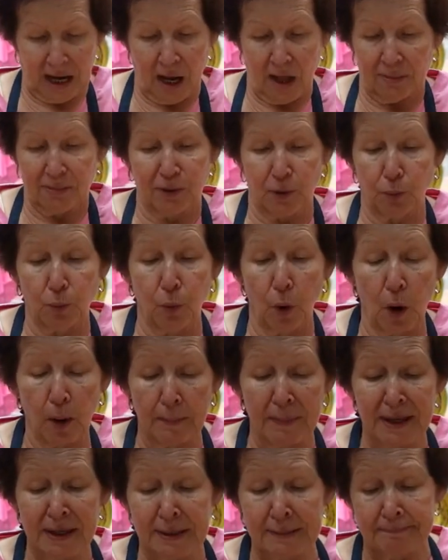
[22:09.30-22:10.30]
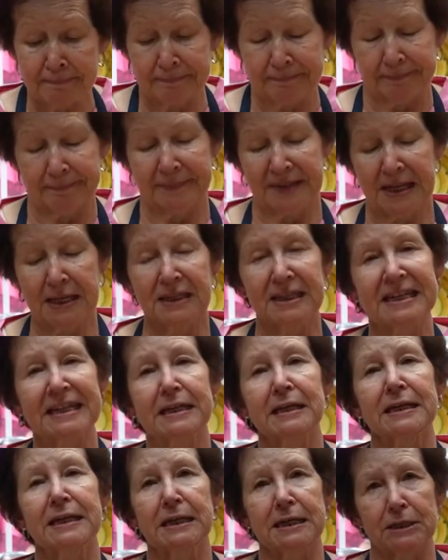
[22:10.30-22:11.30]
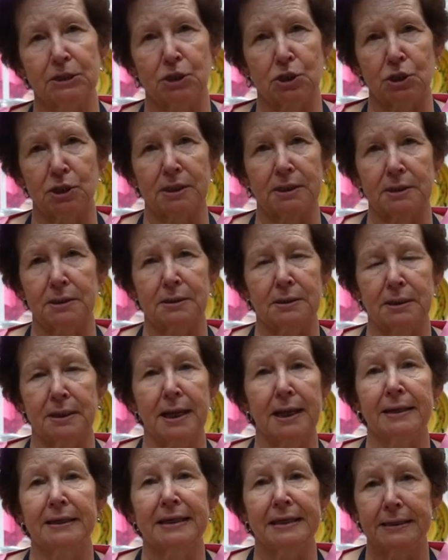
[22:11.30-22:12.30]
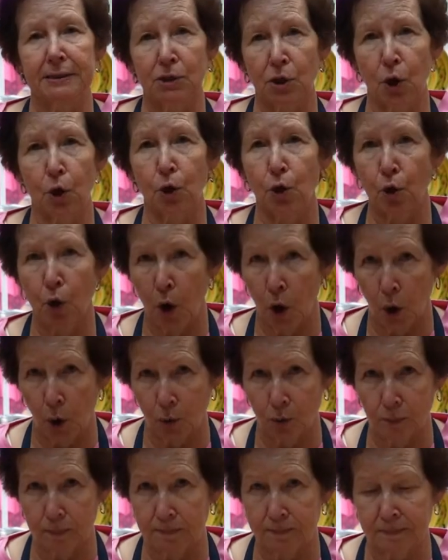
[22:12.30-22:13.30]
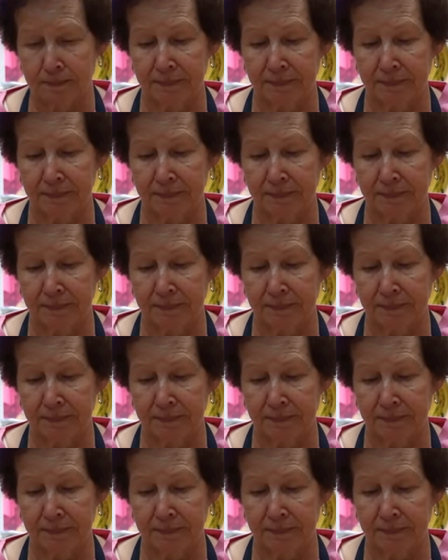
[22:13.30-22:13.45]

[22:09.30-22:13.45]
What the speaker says: The woman in the kitchen and in her home,